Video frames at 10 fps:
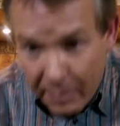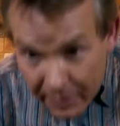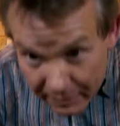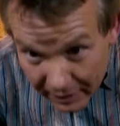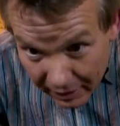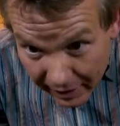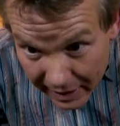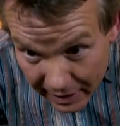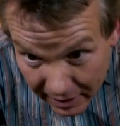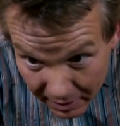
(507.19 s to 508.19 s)
All
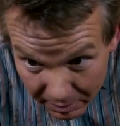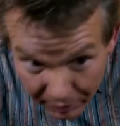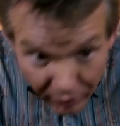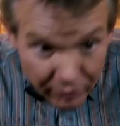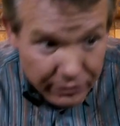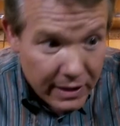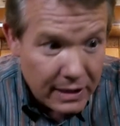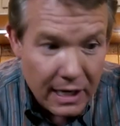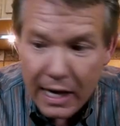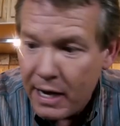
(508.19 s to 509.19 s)
right, perfect.